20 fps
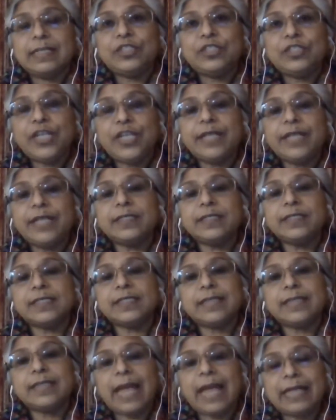
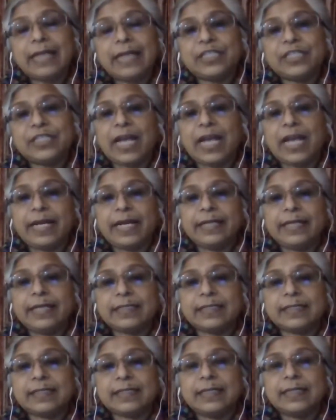Jeans and
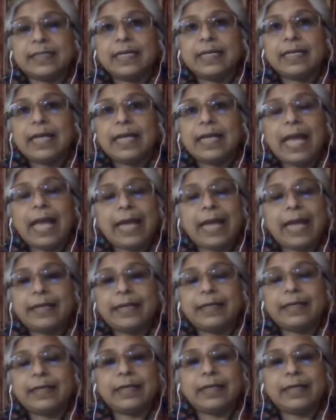jackets
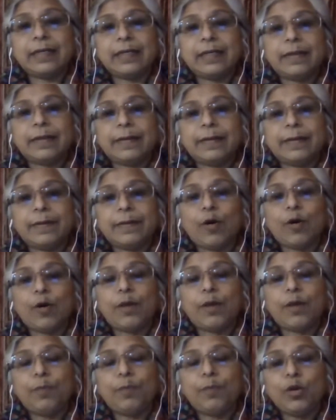and
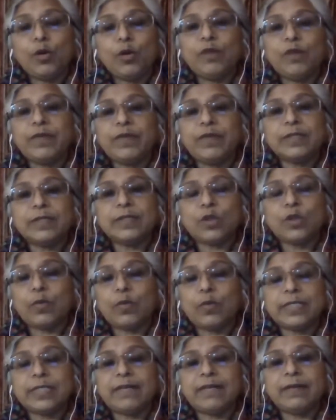or pullovers or
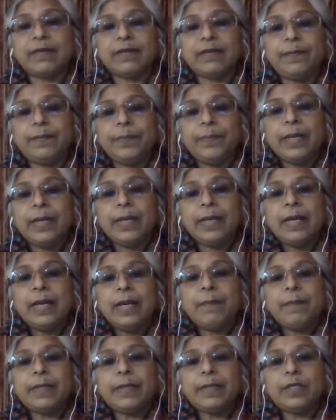whatever,
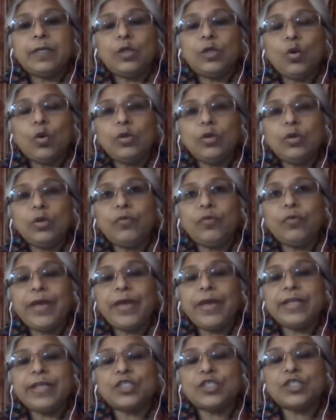but don't
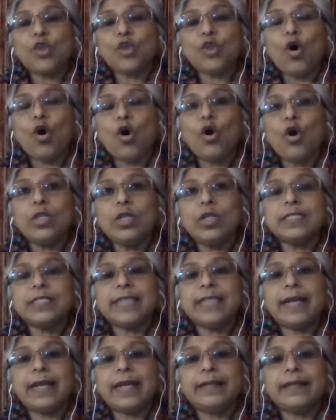wear
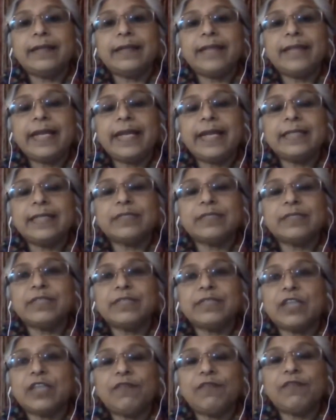shawls and things
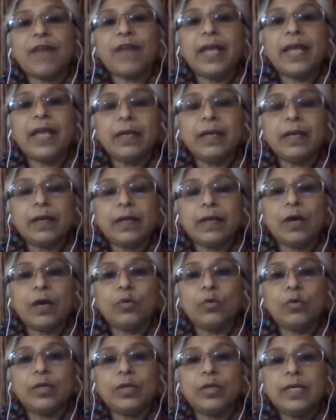which are flying
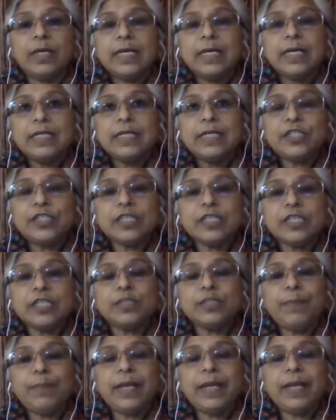around.
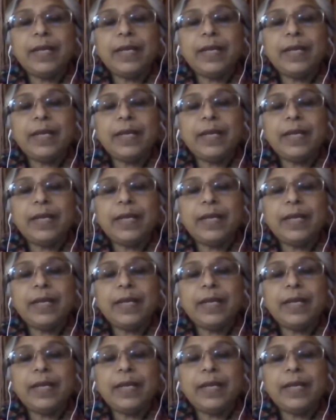Just